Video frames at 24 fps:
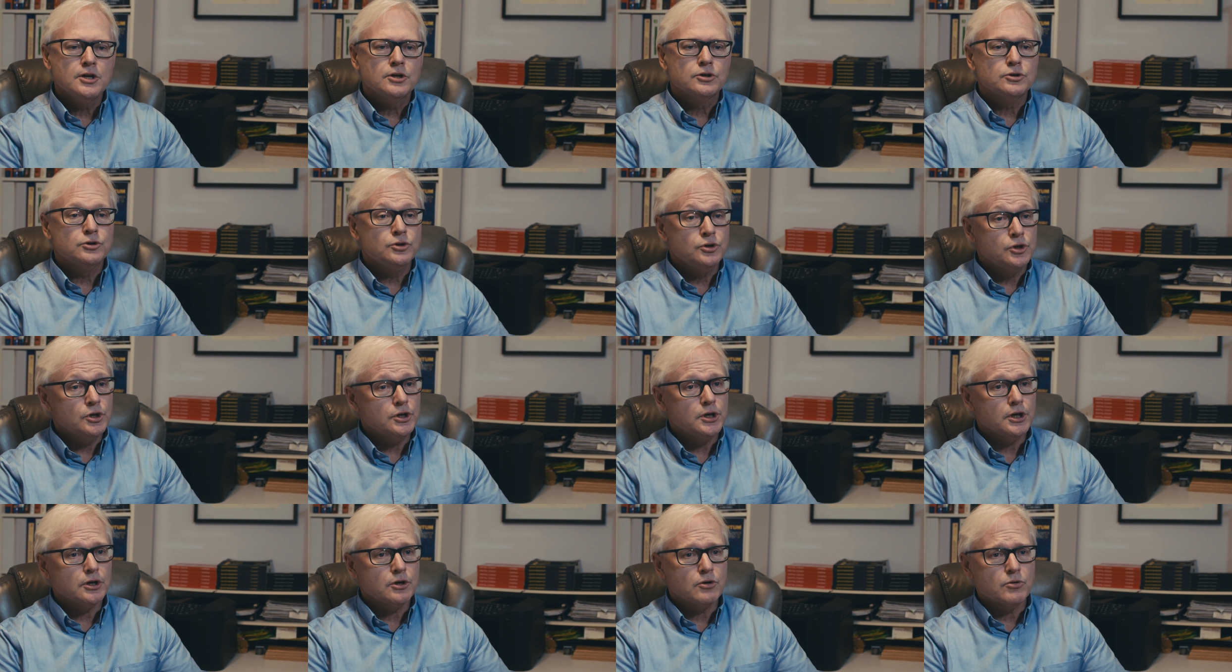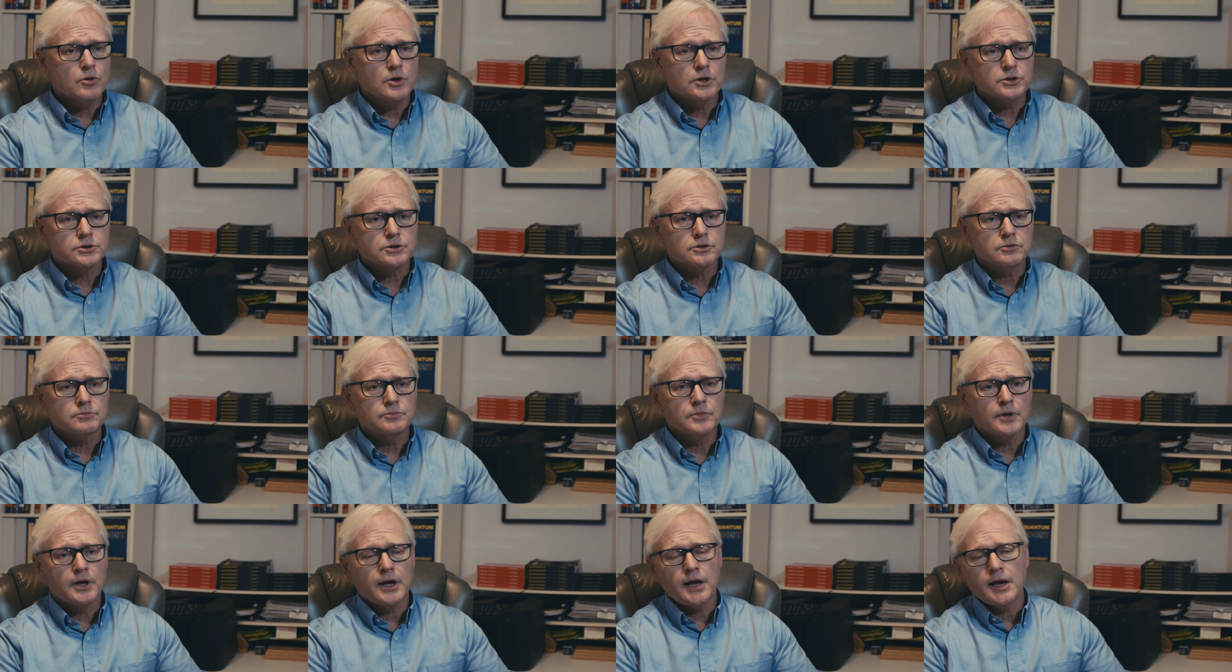look at
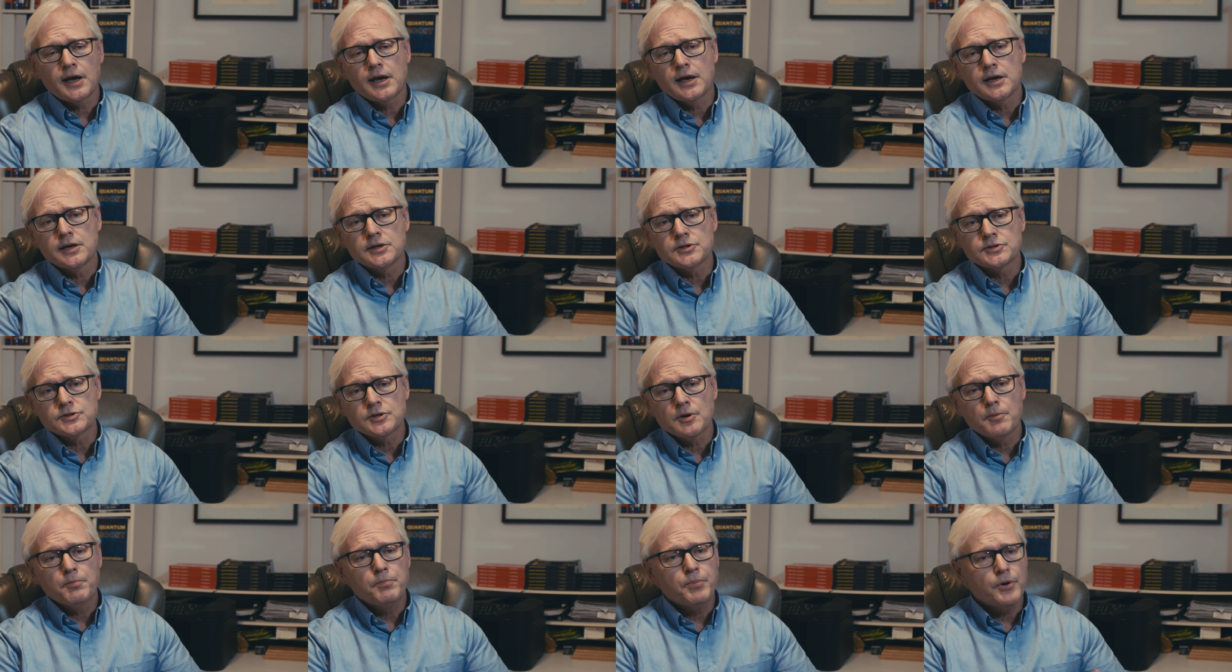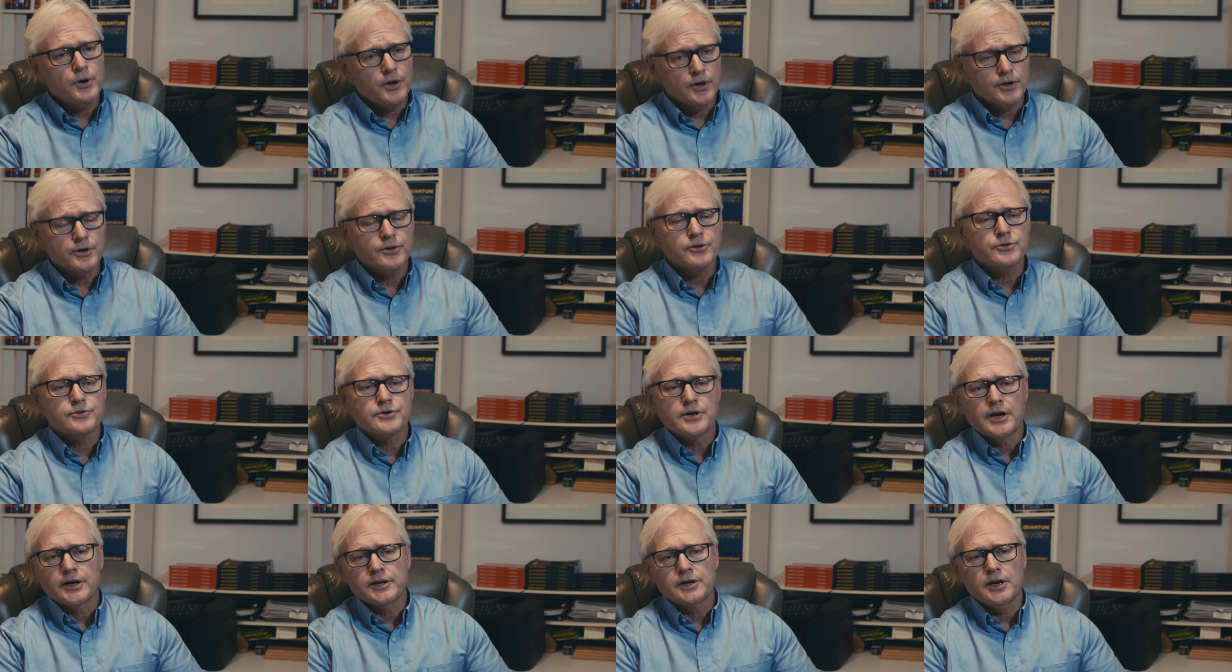quantum as part of their
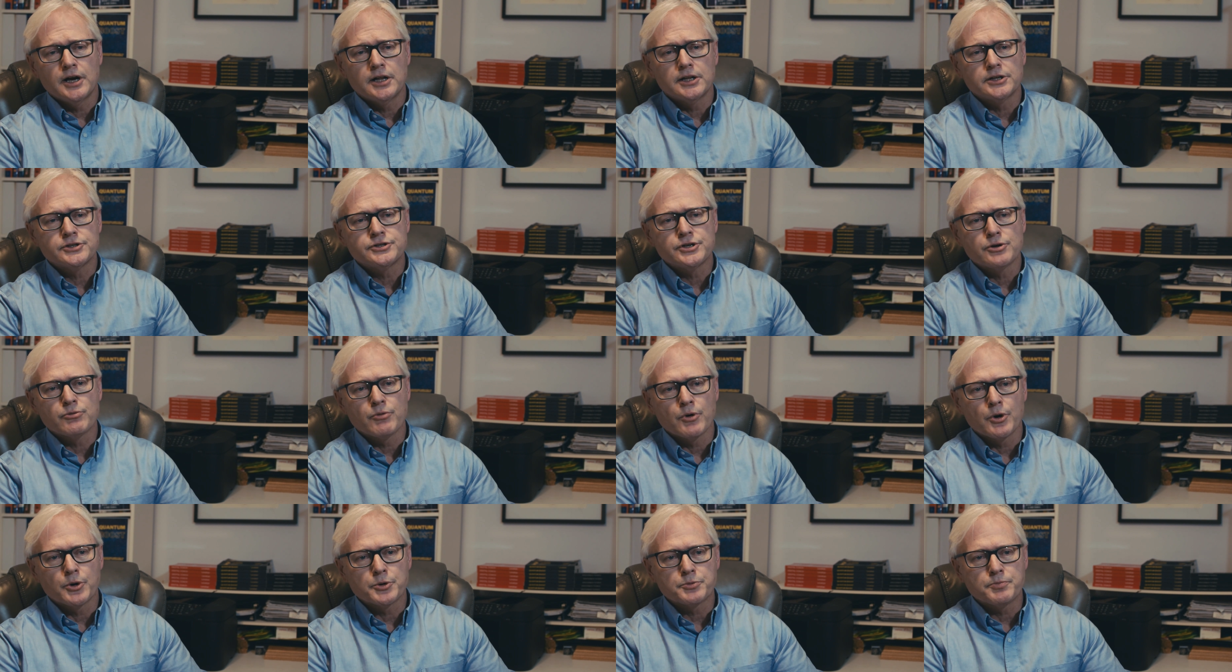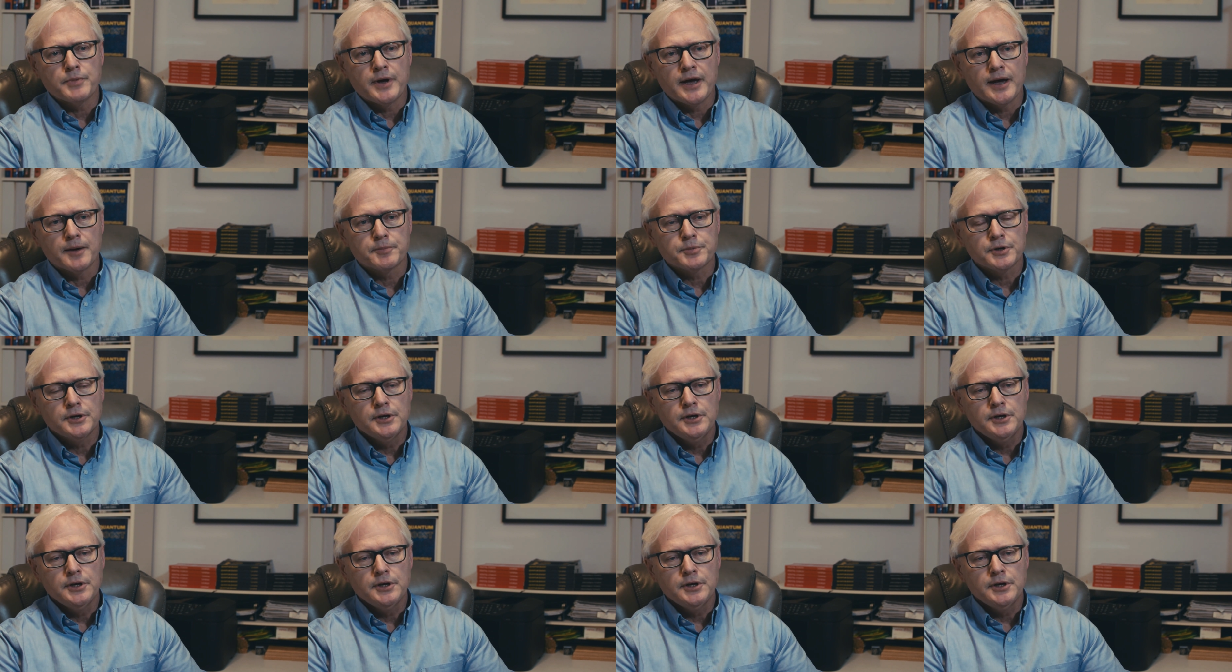technology roadmap.